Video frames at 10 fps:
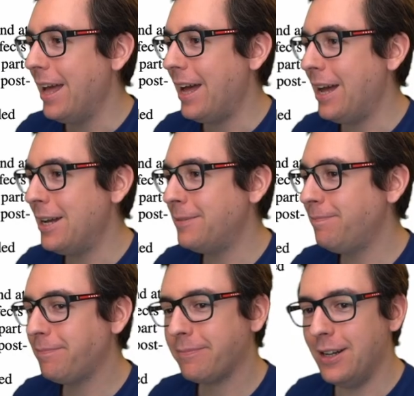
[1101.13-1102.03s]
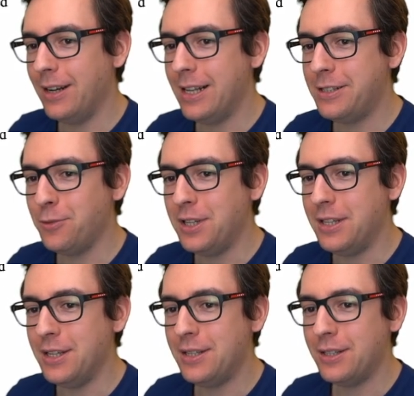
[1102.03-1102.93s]
Let's read
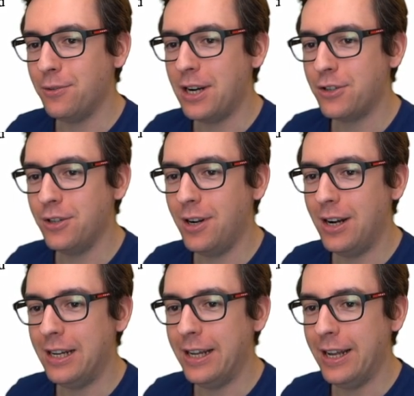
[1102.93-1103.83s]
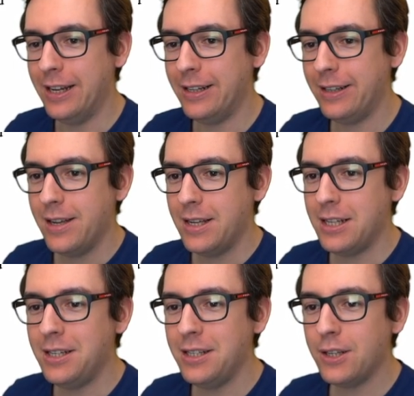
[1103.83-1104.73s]
this rationale and then.
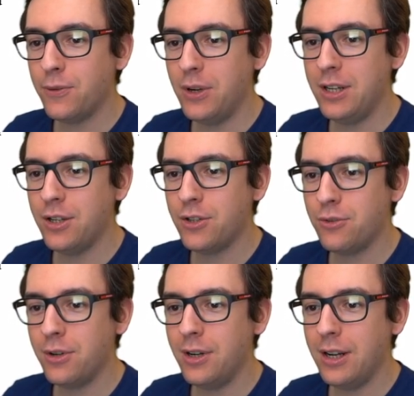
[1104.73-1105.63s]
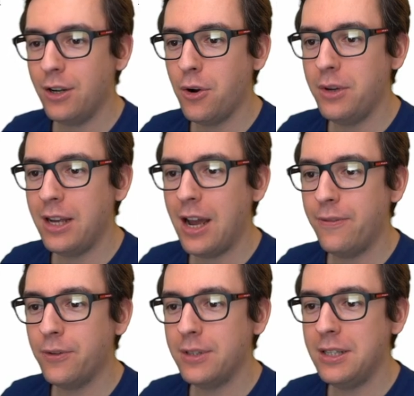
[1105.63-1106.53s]
Statistics for industrial coding
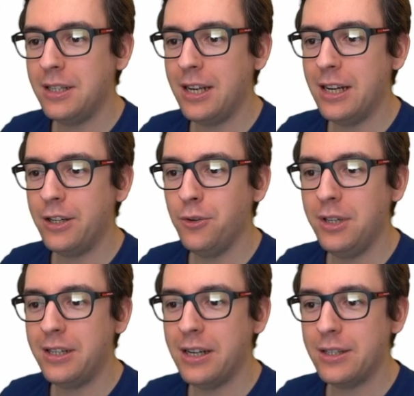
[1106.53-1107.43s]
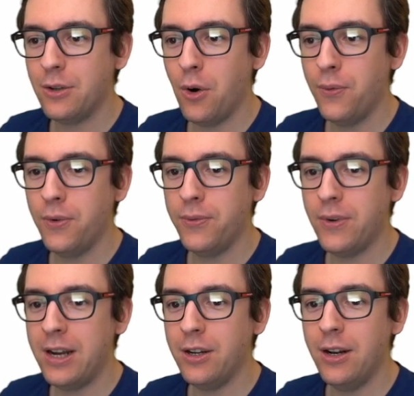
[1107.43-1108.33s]
efforts indicate that unit tests often
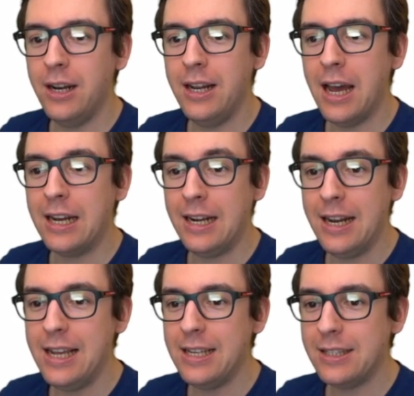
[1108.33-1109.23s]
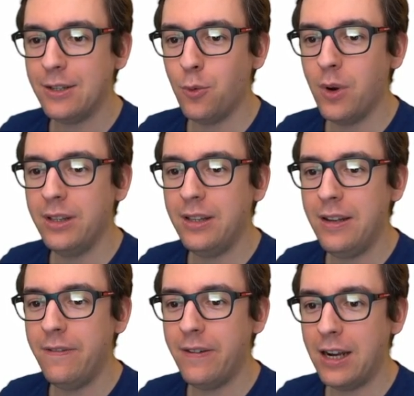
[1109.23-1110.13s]
find at least one
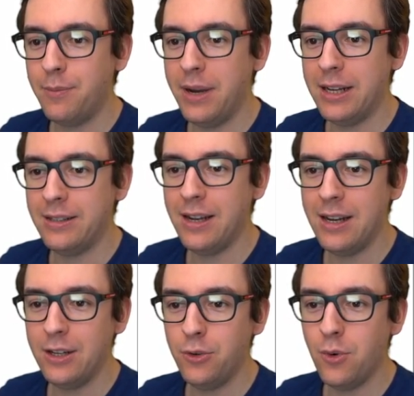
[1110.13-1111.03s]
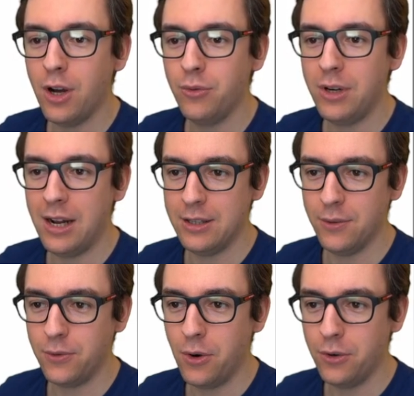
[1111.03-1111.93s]
defect per 10 to 100 lines
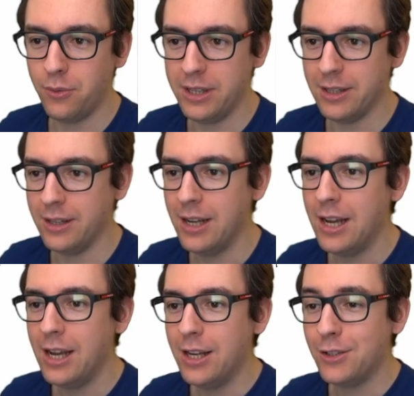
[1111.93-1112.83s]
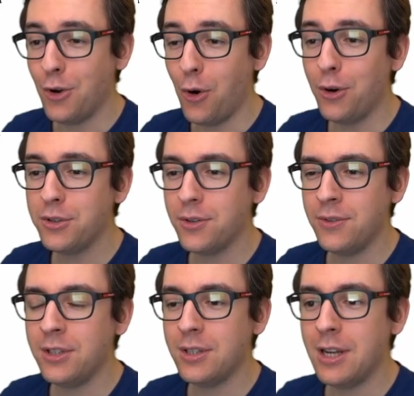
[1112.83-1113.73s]
of code written. The odds of
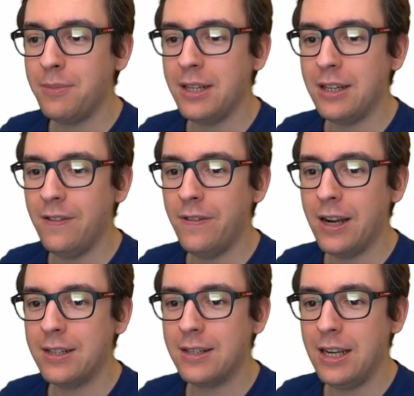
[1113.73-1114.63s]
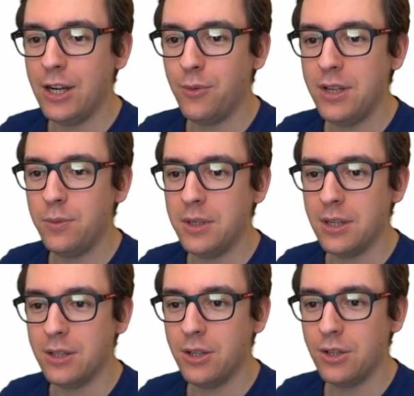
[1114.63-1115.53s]
intercepting defects increase with
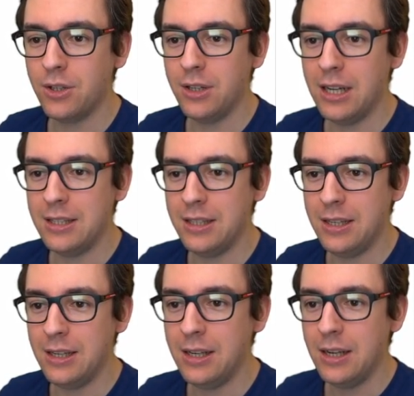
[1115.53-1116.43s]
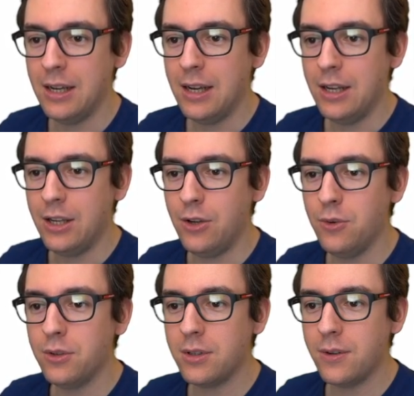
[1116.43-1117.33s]
assertion density.
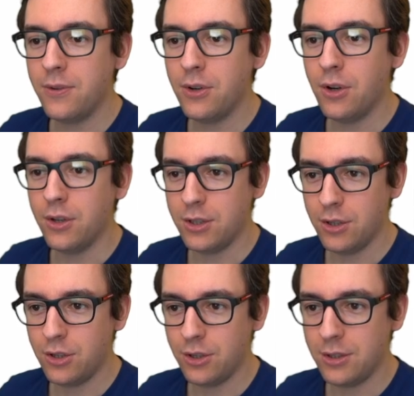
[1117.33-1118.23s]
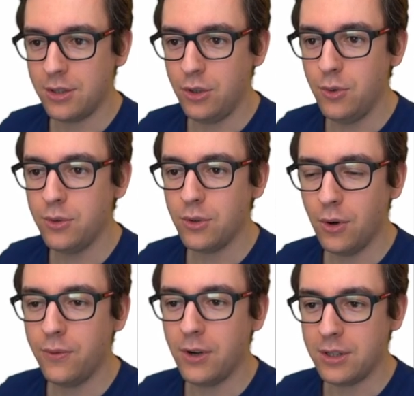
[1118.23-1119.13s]
Use of assertions
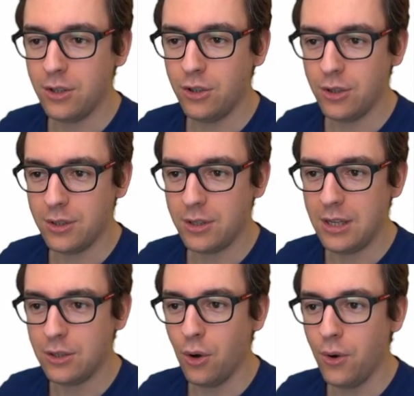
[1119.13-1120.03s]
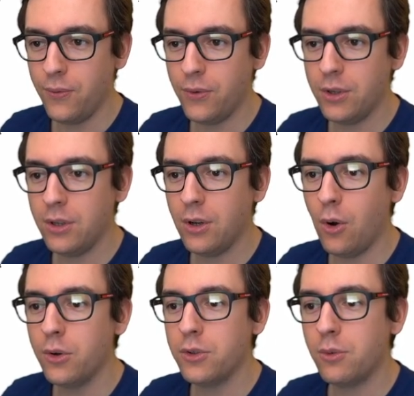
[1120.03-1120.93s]
is often
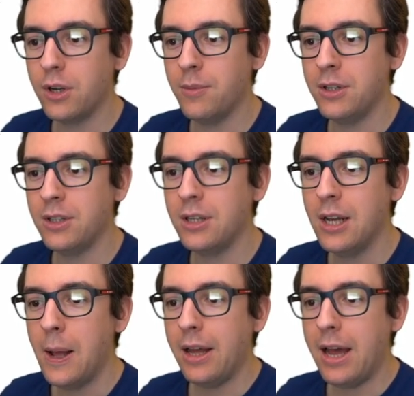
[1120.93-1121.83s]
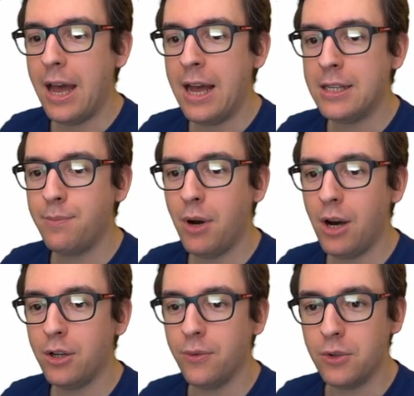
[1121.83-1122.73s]
also recommended as
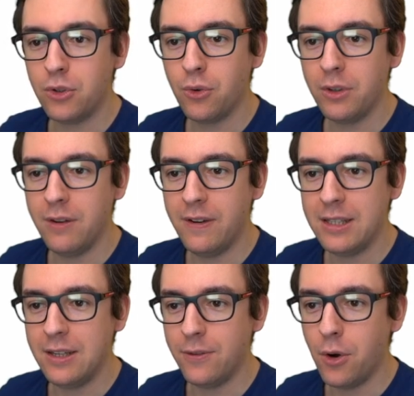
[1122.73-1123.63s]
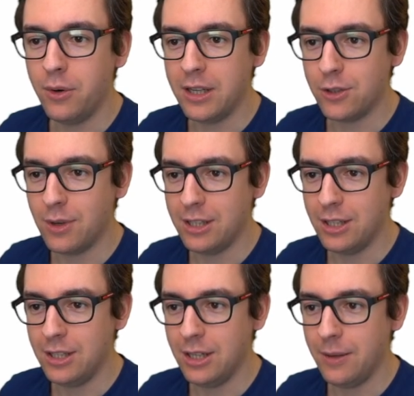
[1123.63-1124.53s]
part of a strong defensive coding
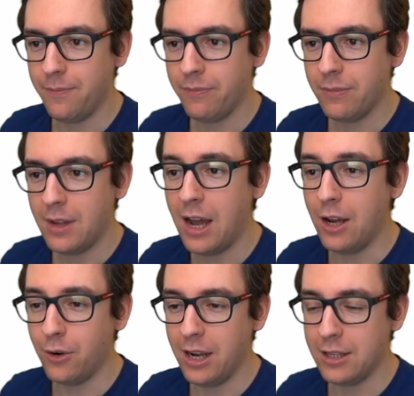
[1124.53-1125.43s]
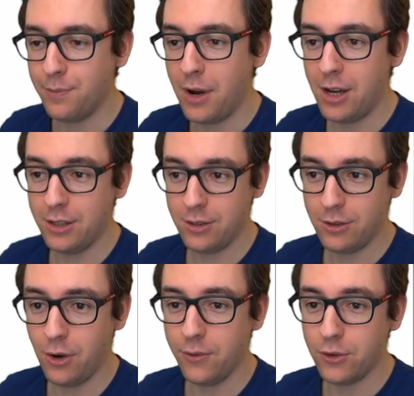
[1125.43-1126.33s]
strategy. As part
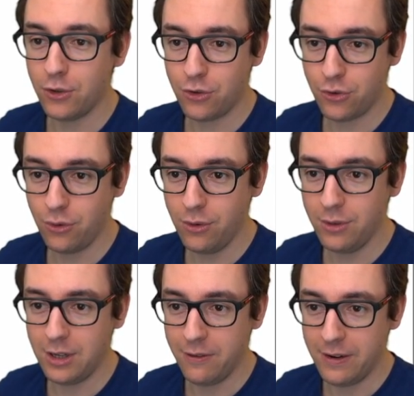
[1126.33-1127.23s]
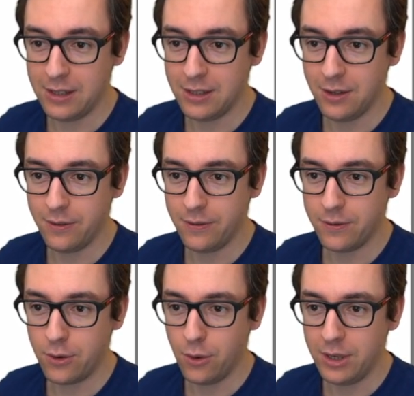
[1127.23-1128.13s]
of a strong
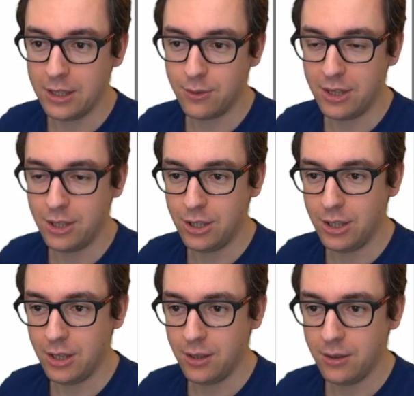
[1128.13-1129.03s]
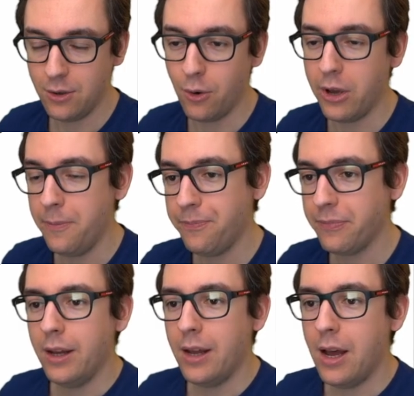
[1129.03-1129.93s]
defensive coding strategy. Okay.
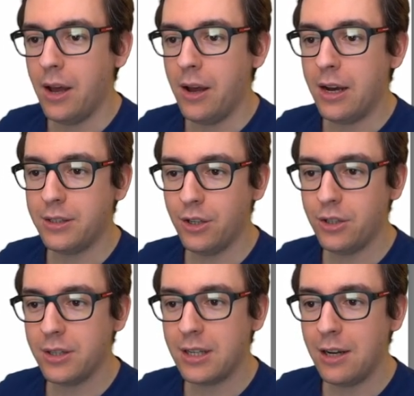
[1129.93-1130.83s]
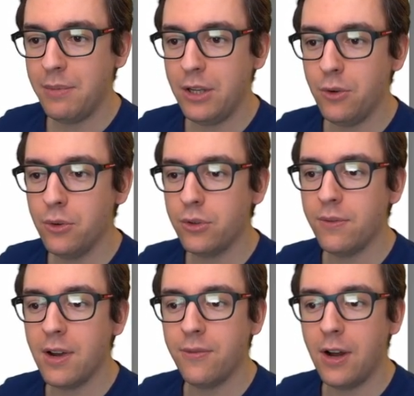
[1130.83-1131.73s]
Assertions can be used to
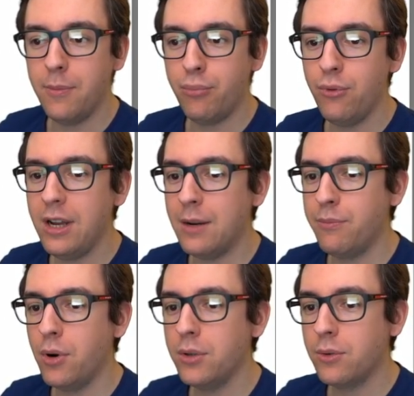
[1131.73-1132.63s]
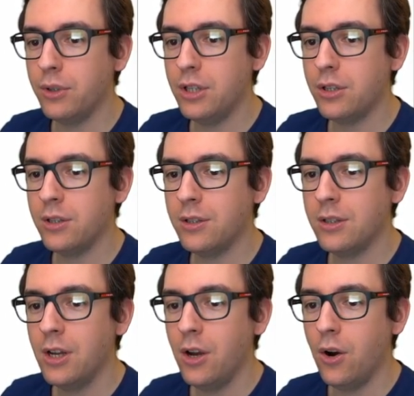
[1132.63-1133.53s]
verify pre- and post conditions
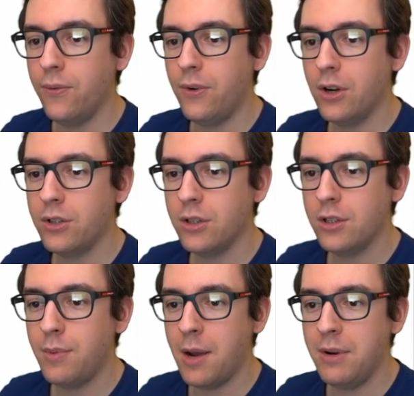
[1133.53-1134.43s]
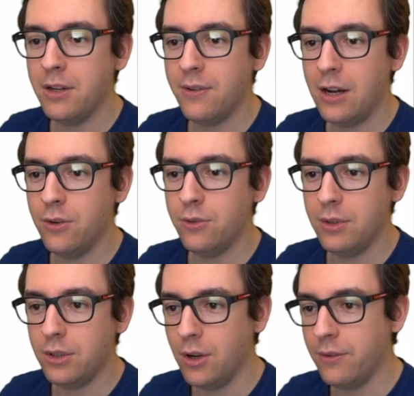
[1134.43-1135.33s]
of functions, parameter values,
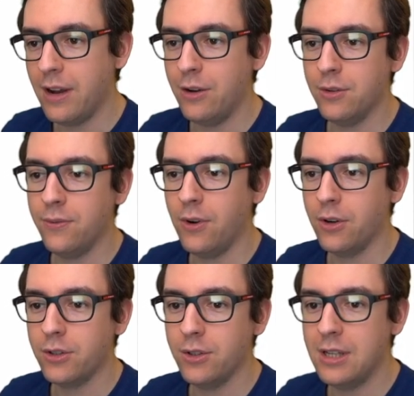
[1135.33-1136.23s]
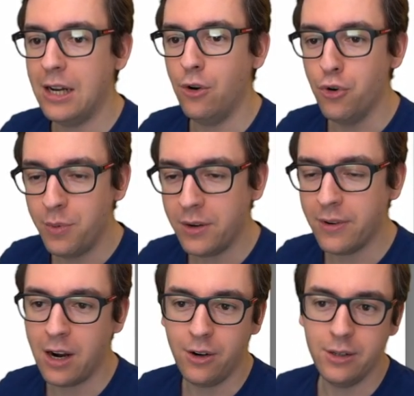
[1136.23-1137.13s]
return values of functions, and loop
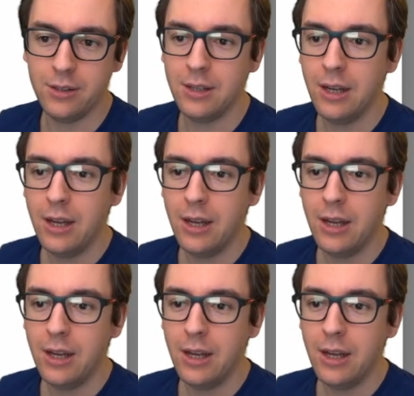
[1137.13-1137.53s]
invariants.